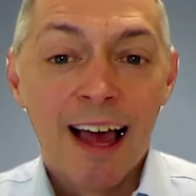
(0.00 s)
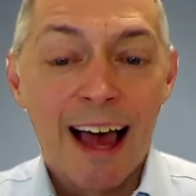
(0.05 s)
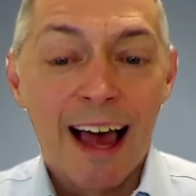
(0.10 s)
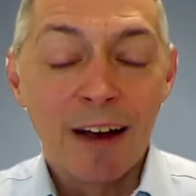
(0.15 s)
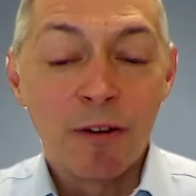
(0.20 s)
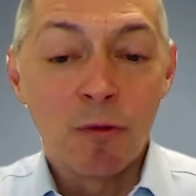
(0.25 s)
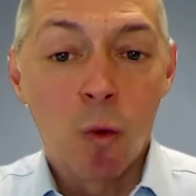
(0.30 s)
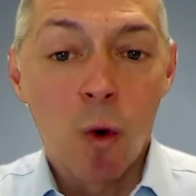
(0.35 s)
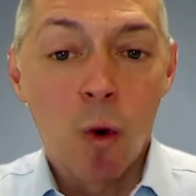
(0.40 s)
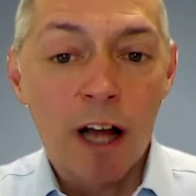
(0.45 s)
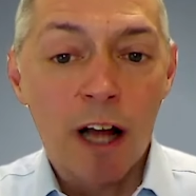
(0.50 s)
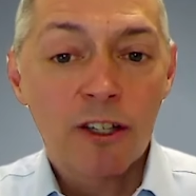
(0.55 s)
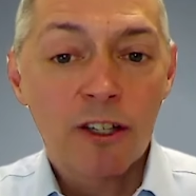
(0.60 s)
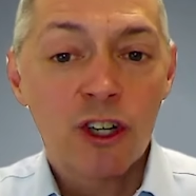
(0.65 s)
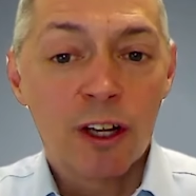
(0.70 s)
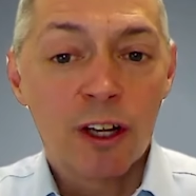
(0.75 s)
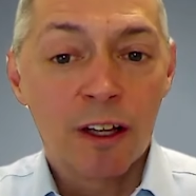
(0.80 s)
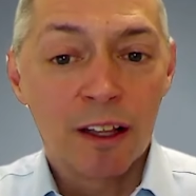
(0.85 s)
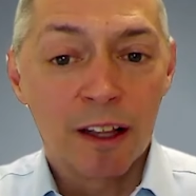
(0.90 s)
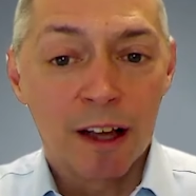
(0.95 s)
and
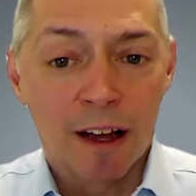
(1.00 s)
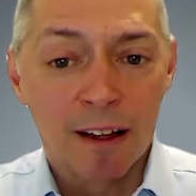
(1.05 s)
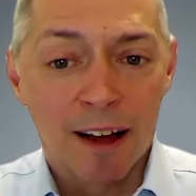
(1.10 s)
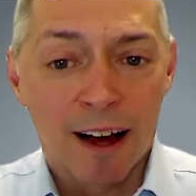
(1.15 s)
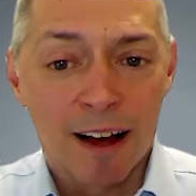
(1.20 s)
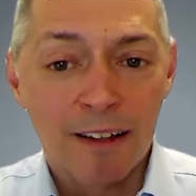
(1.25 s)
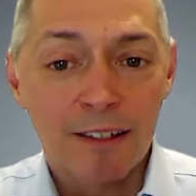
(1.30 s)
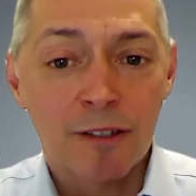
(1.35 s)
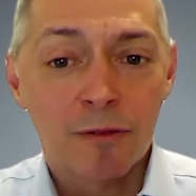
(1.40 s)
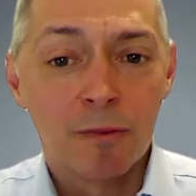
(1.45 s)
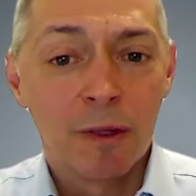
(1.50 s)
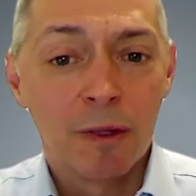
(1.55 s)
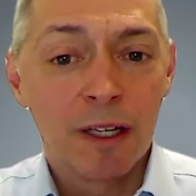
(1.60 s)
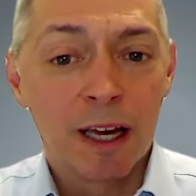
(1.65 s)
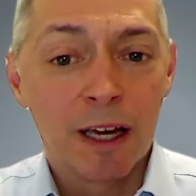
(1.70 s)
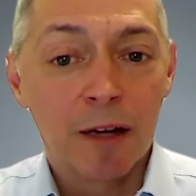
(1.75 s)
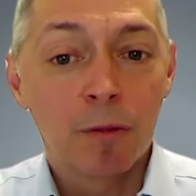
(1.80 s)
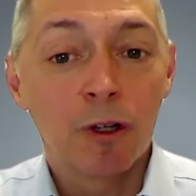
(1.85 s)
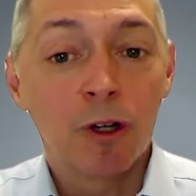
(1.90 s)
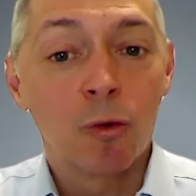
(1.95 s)
watching us
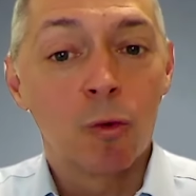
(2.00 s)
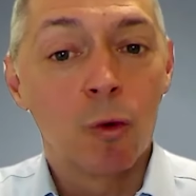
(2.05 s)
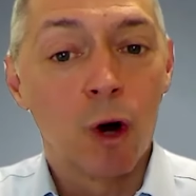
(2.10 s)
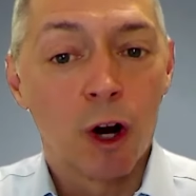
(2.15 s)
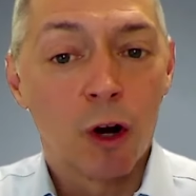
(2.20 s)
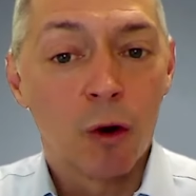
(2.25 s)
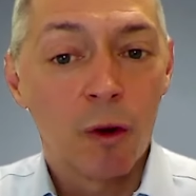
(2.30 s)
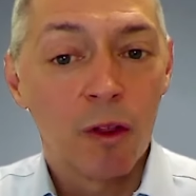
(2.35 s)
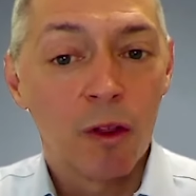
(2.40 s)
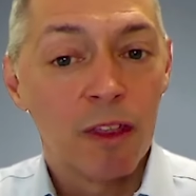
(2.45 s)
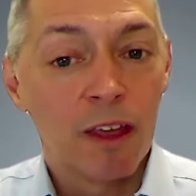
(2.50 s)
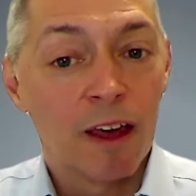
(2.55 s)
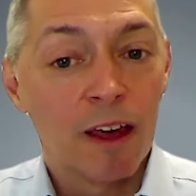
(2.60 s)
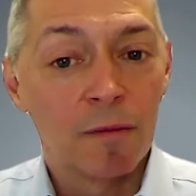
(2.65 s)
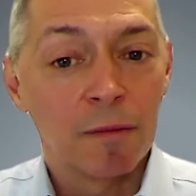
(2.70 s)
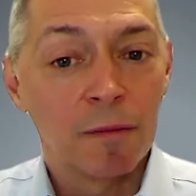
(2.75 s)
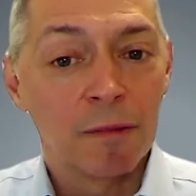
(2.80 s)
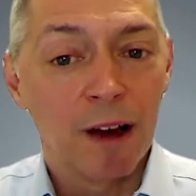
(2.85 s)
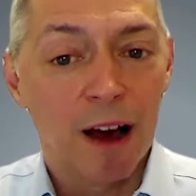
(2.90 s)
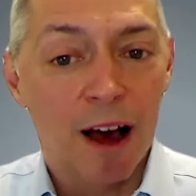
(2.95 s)
be able to work with
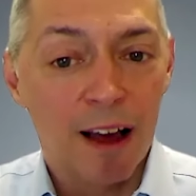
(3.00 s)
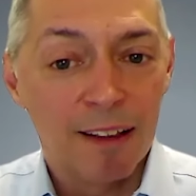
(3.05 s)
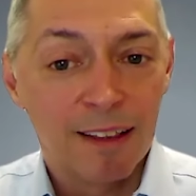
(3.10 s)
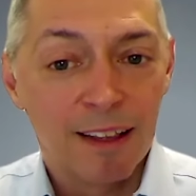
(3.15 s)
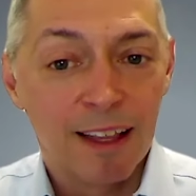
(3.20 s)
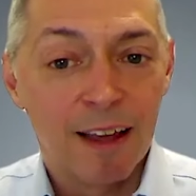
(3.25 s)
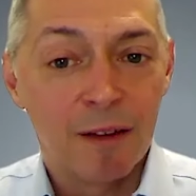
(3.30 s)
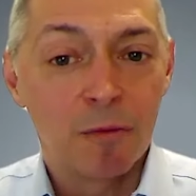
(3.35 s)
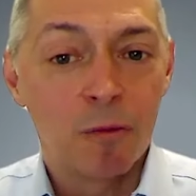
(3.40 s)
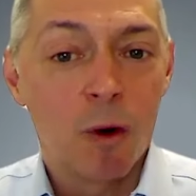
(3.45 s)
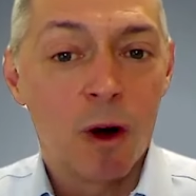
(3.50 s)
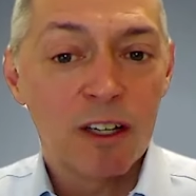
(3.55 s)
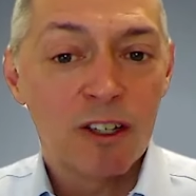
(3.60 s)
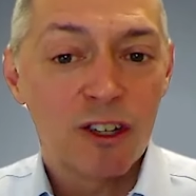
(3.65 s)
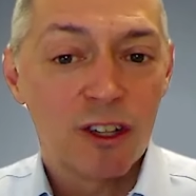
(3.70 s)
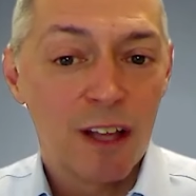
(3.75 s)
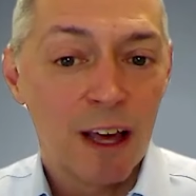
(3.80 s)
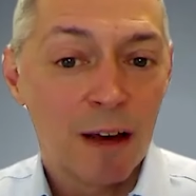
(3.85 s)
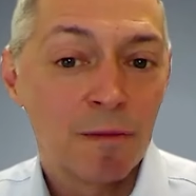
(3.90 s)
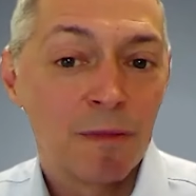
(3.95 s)
them, guide them,
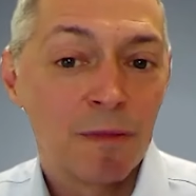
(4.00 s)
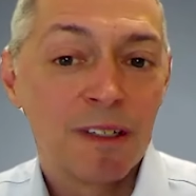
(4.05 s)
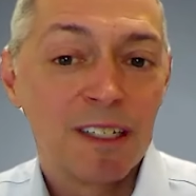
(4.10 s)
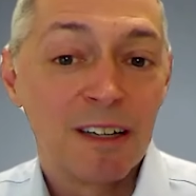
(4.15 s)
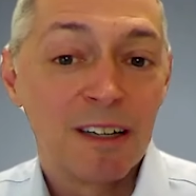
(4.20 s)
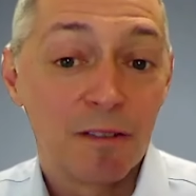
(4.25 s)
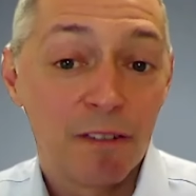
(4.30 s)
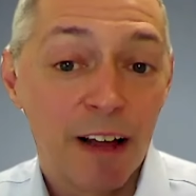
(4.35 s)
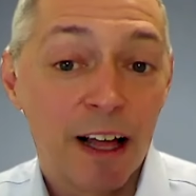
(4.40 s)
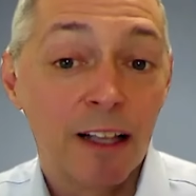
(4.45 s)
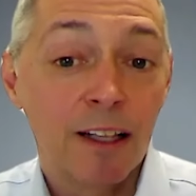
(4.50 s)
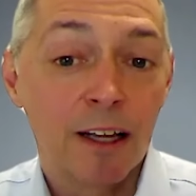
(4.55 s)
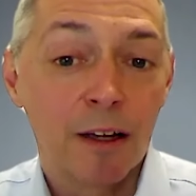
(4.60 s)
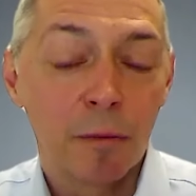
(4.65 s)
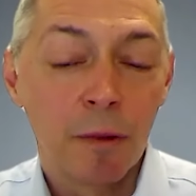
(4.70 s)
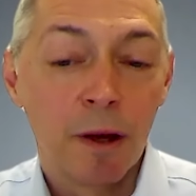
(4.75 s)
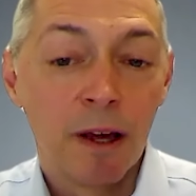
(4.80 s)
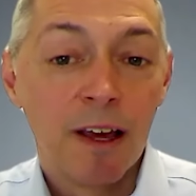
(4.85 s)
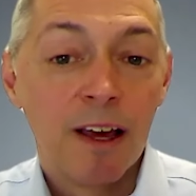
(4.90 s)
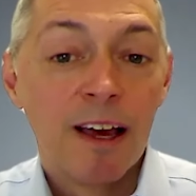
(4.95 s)
watch them
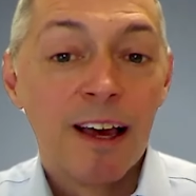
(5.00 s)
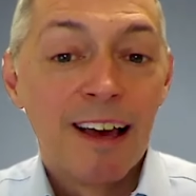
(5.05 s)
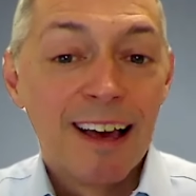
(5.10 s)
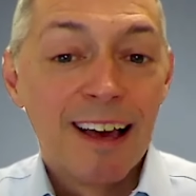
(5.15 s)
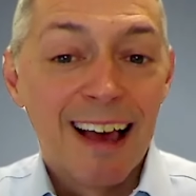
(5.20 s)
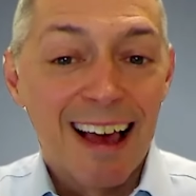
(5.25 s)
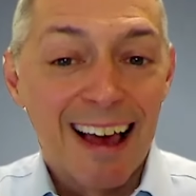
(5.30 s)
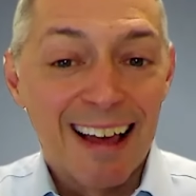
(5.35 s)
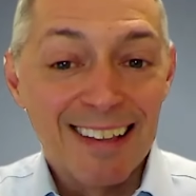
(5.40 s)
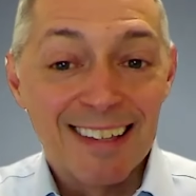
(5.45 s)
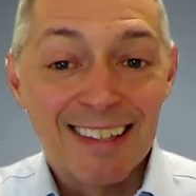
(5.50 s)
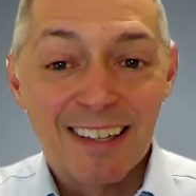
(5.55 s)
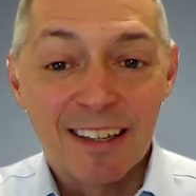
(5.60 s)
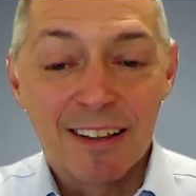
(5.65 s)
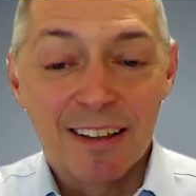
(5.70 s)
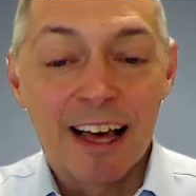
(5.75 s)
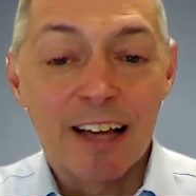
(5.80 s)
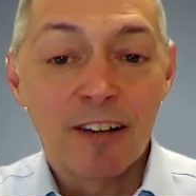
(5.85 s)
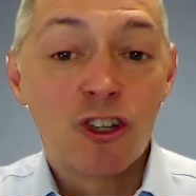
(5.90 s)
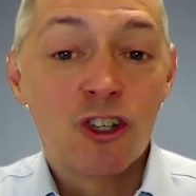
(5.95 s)
develop and
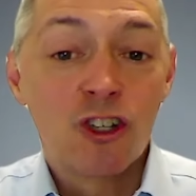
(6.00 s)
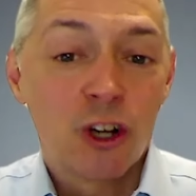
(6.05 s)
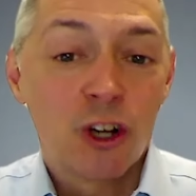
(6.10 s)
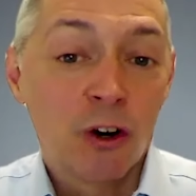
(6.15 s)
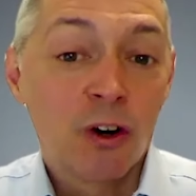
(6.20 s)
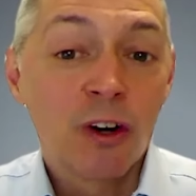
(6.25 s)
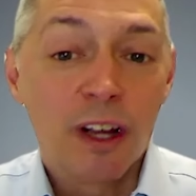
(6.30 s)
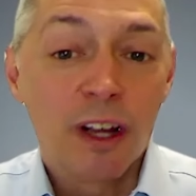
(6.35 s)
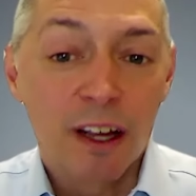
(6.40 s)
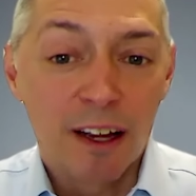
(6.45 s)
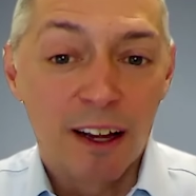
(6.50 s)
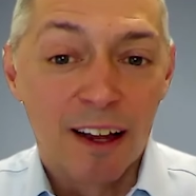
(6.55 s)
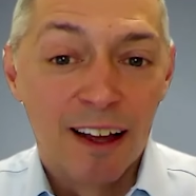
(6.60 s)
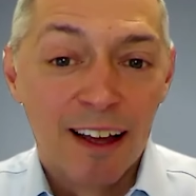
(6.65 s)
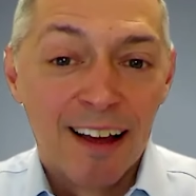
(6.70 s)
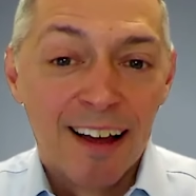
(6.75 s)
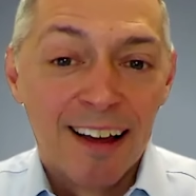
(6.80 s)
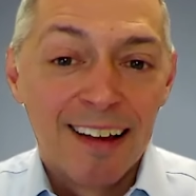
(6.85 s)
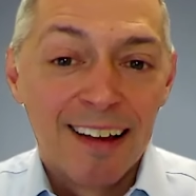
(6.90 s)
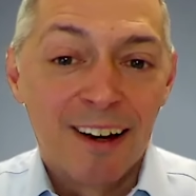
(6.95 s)
see that journey.
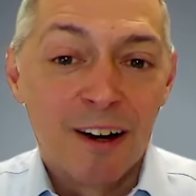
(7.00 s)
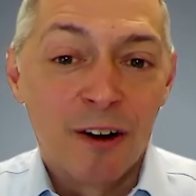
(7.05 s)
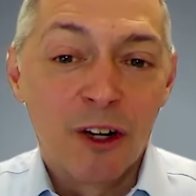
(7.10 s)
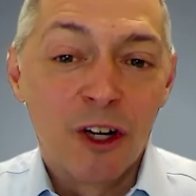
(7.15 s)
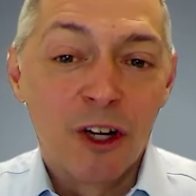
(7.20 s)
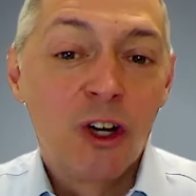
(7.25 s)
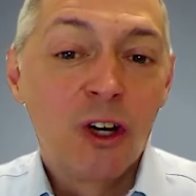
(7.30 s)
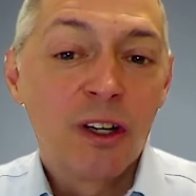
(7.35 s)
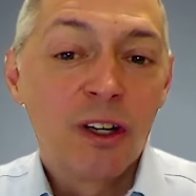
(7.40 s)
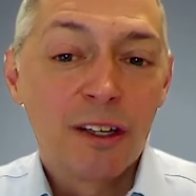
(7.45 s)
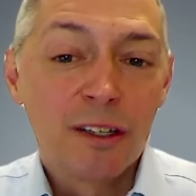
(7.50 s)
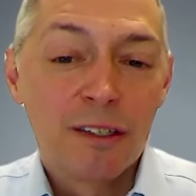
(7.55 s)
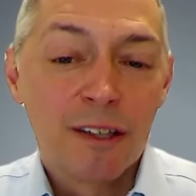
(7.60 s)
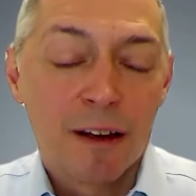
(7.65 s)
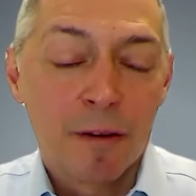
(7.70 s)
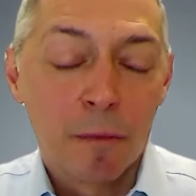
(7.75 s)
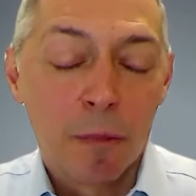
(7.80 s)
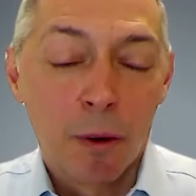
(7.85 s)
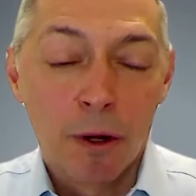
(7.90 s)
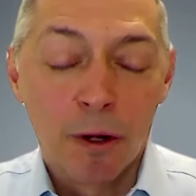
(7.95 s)
You know, a good
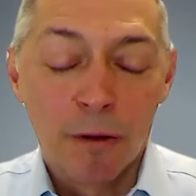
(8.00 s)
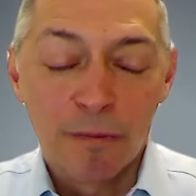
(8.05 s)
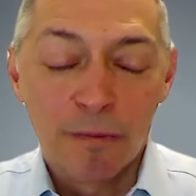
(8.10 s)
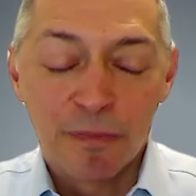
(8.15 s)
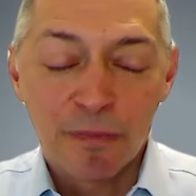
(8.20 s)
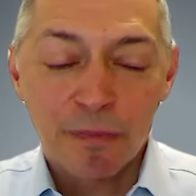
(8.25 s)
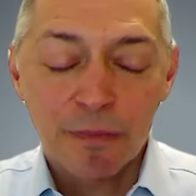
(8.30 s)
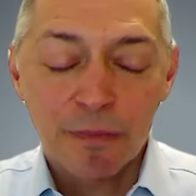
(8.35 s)
example.